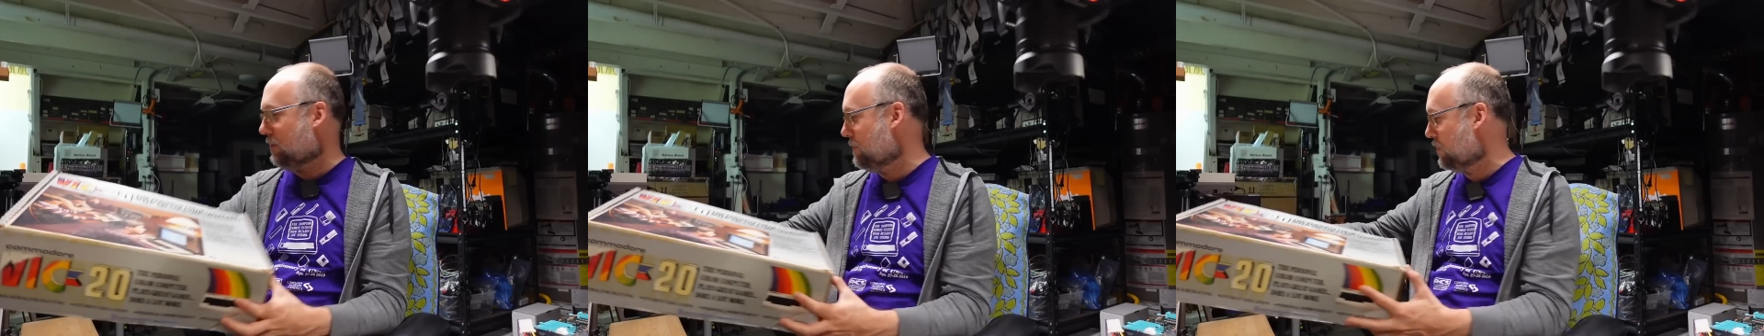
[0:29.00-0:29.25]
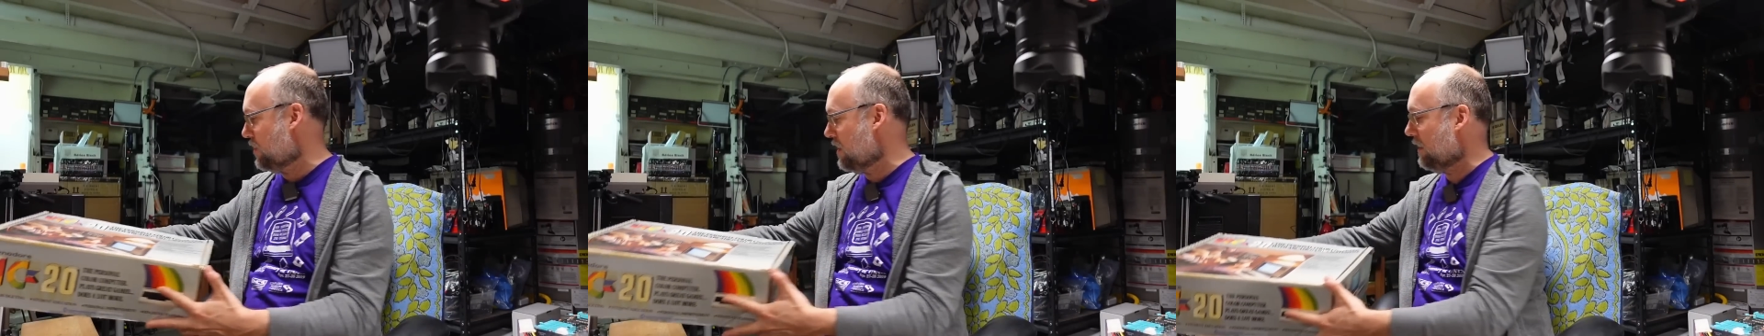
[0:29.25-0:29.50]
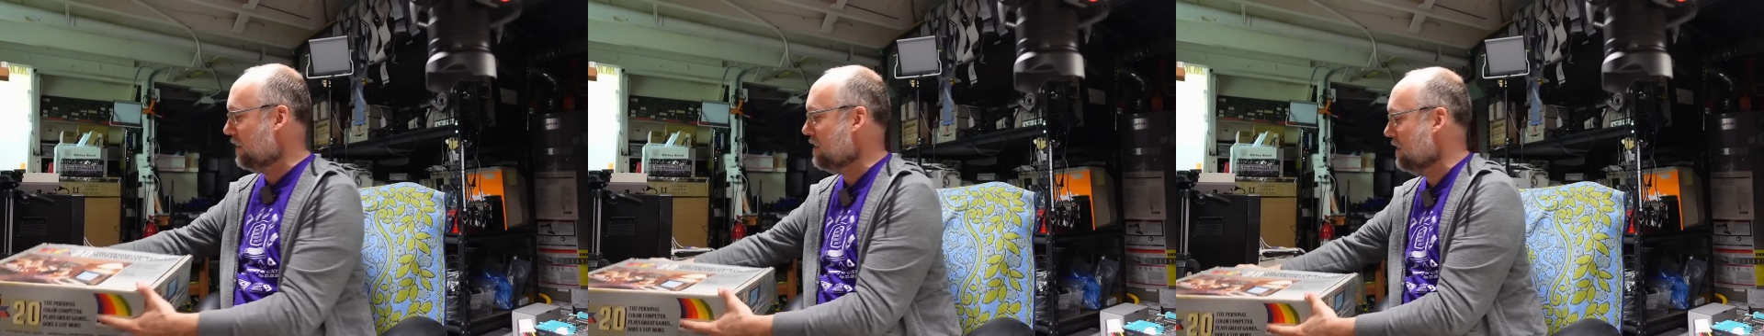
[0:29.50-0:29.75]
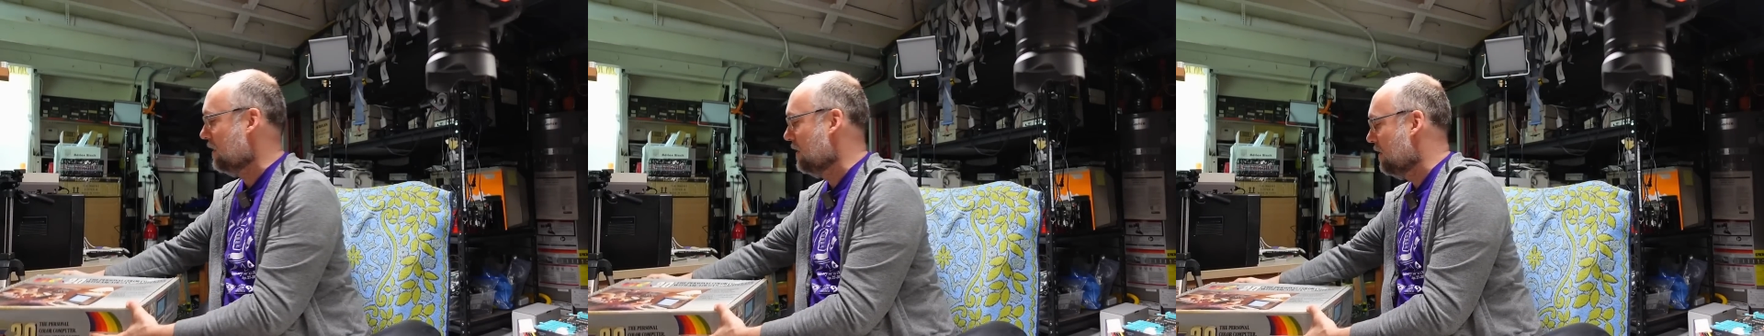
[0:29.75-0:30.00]
machine,
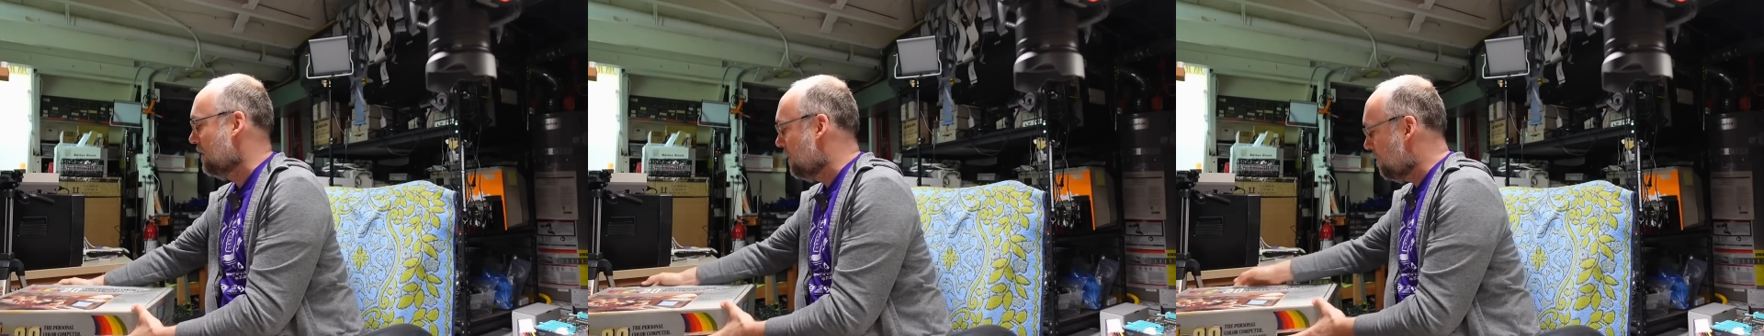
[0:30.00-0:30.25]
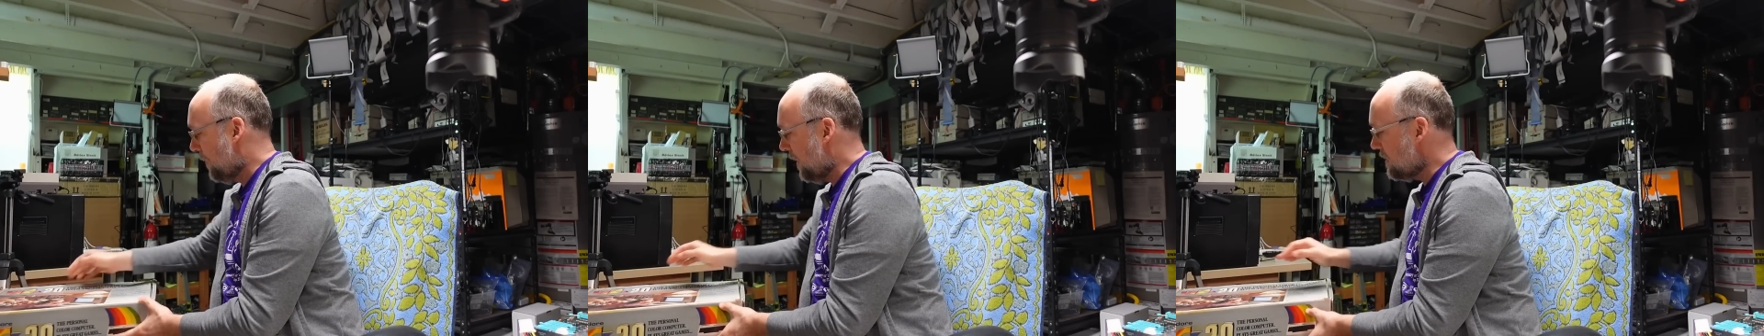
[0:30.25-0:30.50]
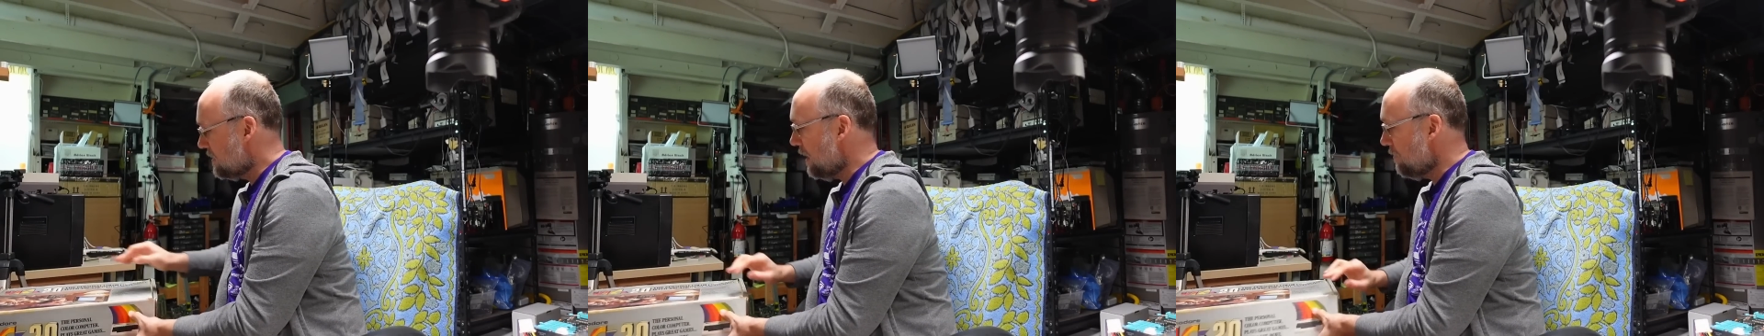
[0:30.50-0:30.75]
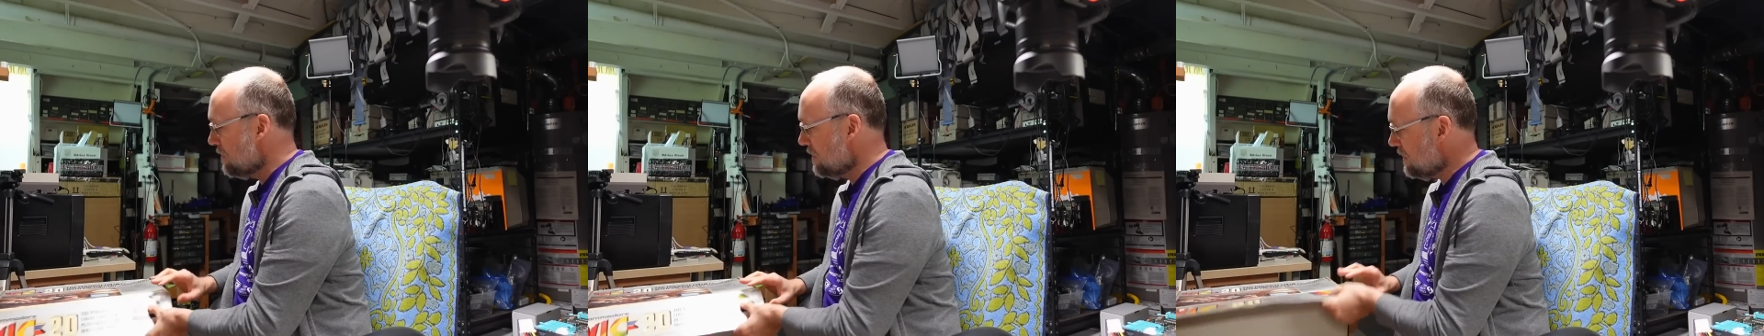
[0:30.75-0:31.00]
as I
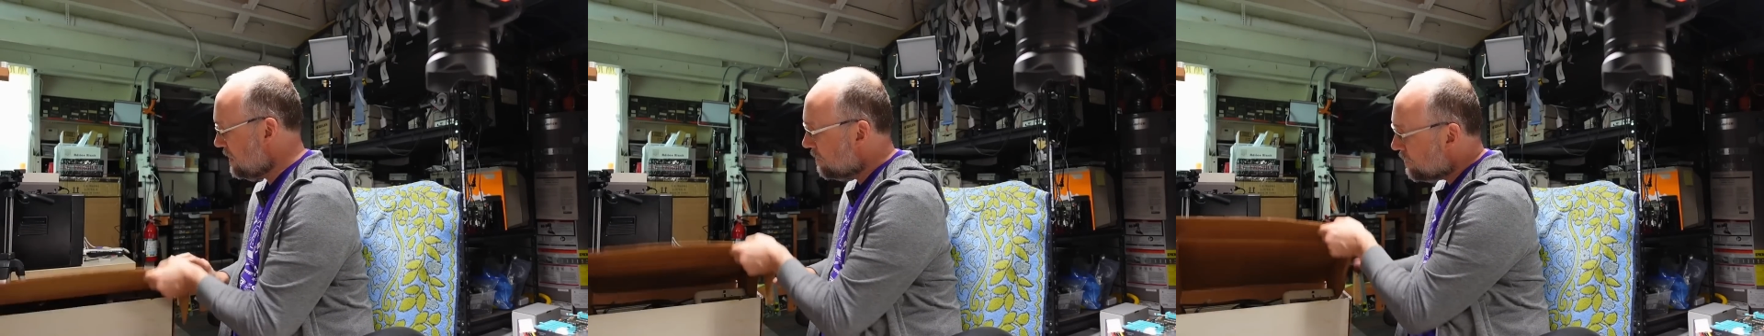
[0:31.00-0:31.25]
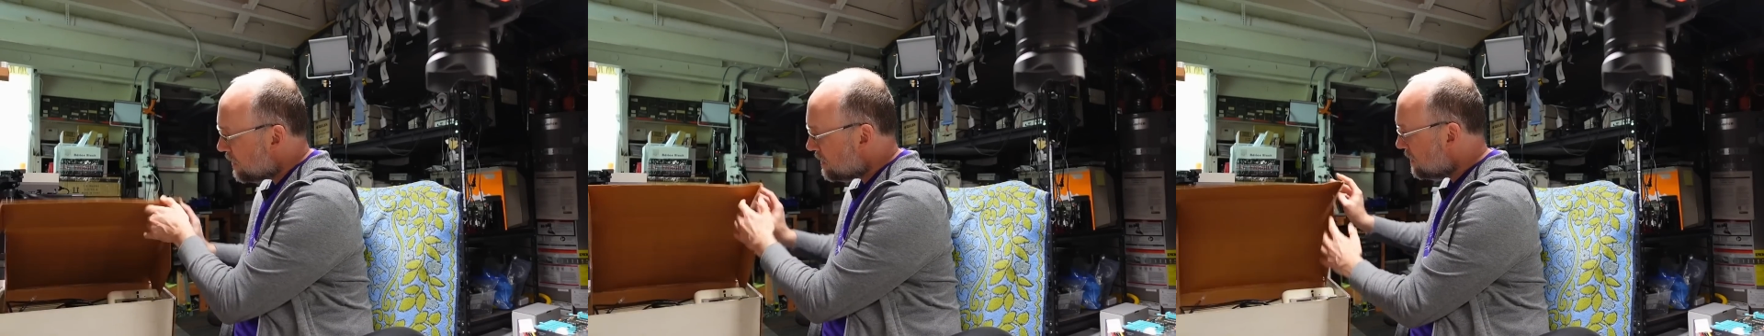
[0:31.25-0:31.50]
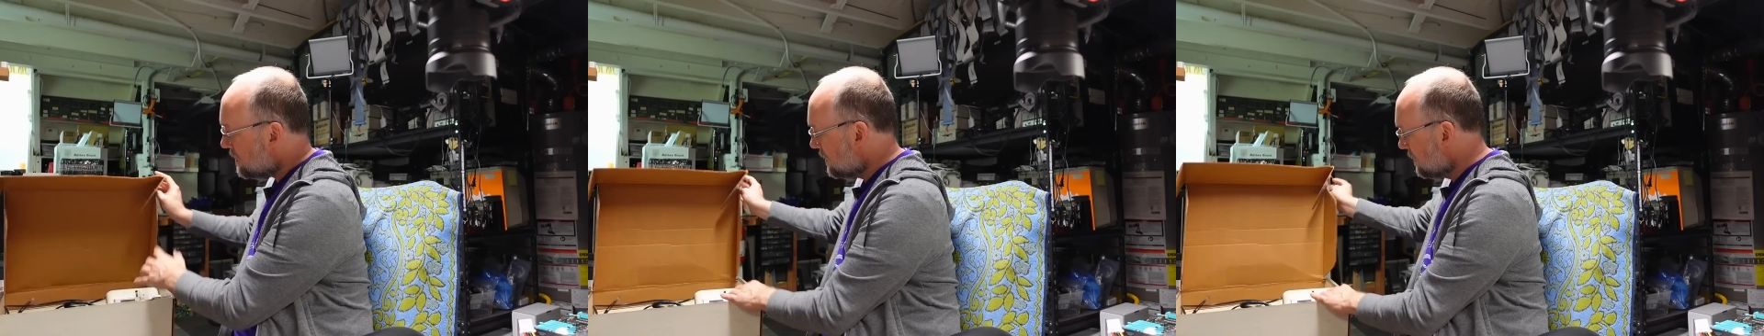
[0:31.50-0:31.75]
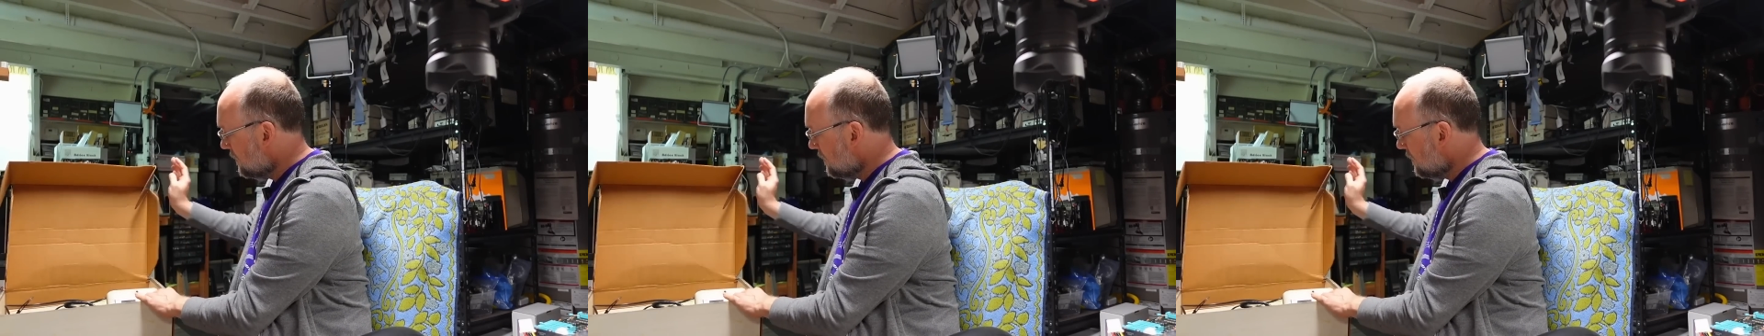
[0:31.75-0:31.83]
received it,